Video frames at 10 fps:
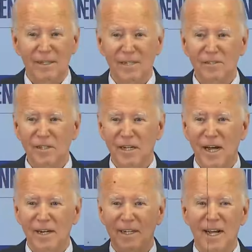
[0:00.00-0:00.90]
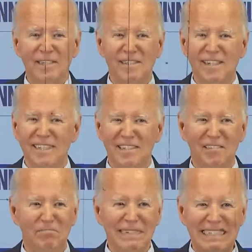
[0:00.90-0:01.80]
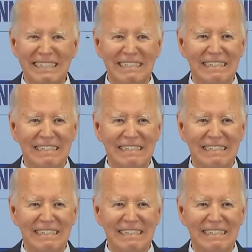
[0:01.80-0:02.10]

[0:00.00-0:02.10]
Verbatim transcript: These are the kind of guys you like to smack in the